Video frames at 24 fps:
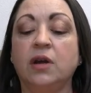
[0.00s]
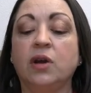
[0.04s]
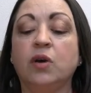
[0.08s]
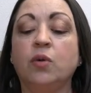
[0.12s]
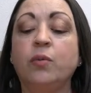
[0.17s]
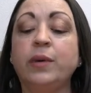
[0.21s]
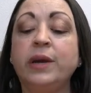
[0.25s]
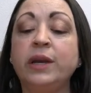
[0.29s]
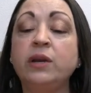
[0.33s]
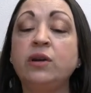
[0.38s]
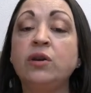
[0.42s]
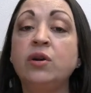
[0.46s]

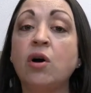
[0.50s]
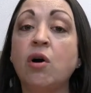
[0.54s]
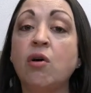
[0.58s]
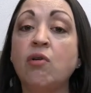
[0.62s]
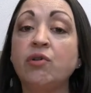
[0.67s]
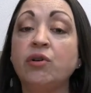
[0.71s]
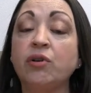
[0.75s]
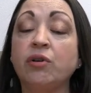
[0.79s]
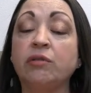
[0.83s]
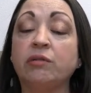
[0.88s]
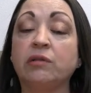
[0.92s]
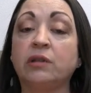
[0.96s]
We know
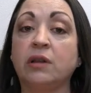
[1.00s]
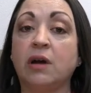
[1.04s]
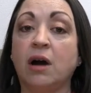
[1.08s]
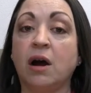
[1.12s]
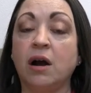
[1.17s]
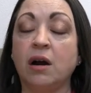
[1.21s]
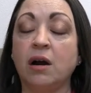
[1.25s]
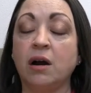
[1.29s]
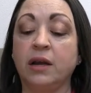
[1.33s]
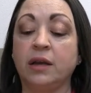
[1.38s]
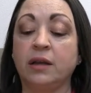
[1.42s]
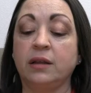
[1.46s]
you're
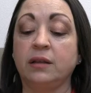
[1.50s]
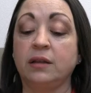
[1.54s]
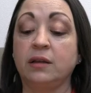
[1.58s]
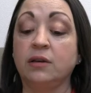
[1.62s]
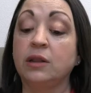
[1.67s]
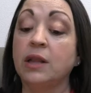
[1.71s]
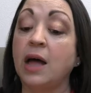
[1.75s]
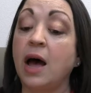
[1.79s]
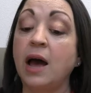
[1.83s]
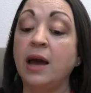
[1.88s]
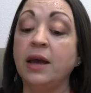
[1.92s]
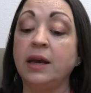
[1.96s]
lying, you're
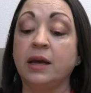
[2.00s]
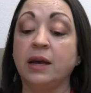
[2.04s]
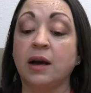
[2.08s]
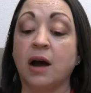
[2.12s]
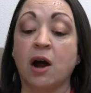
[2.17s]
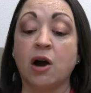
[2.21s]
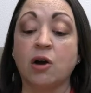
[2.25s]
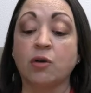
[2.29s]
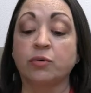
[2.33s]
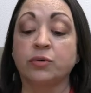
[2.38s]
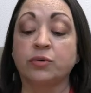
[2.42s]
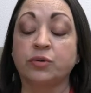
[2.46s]
lying,
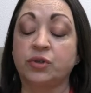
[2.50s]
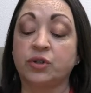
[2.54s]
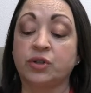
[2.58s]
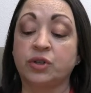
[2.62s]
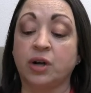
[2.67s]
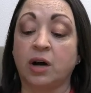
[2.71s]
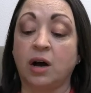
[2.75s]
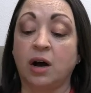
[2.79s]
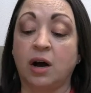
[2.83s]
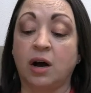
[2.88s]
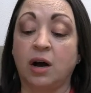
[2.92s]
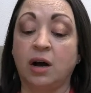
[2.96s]
Aru
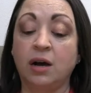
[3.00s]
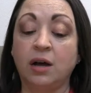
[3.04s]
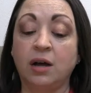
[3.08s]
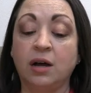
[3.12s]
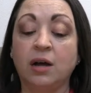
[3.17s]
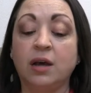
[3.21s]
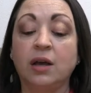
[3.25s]
Shah.